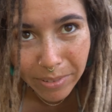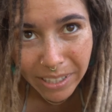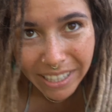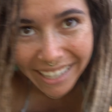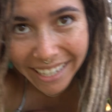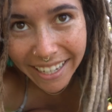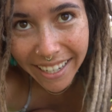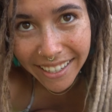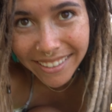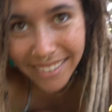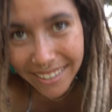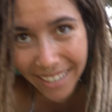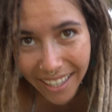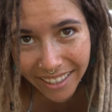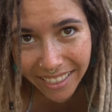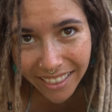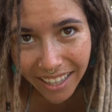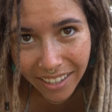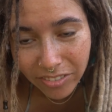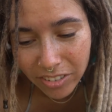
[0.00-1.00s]
but like I
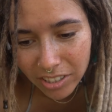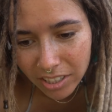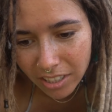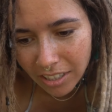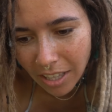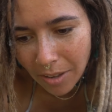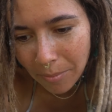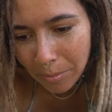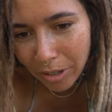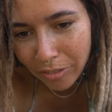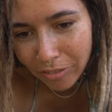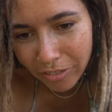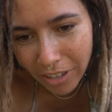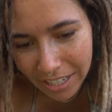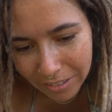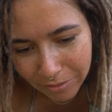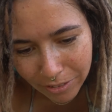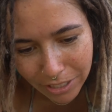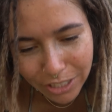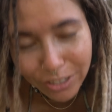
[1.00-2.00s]
said, life is a lot more
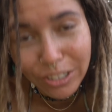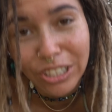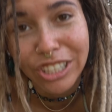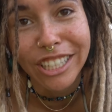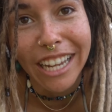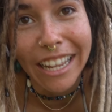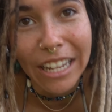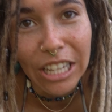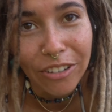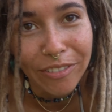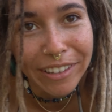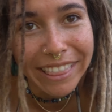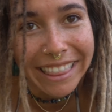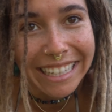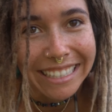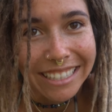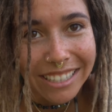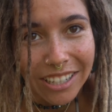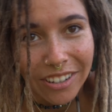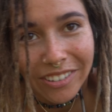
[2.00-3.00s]
fun when you
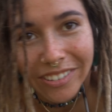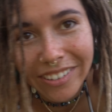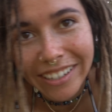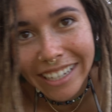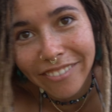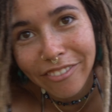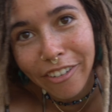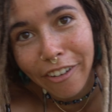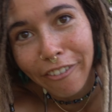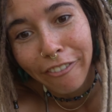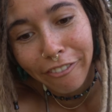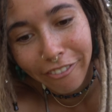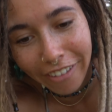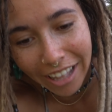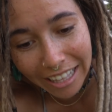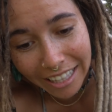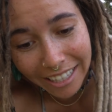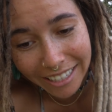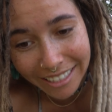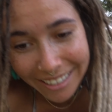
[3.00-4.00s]
genuinely don't give a
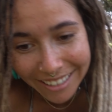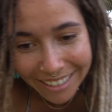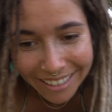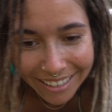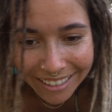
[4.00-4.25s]
fuck.